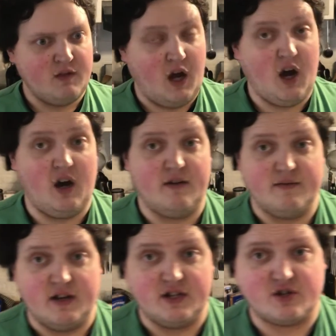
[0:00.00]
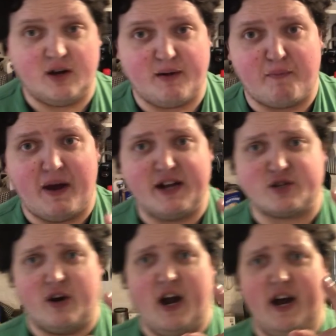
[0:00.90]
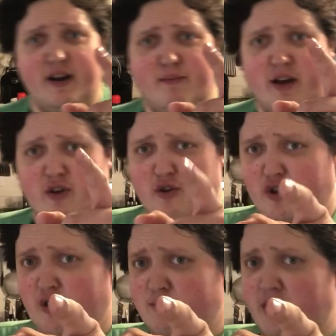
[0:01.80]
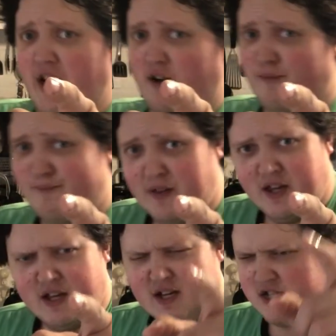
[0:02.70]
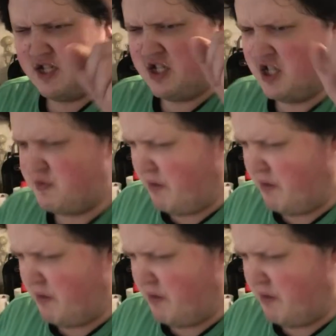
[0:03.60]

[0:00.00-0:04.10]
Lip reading: Oh, and join my Patreon and my YouTube channel, because this shit's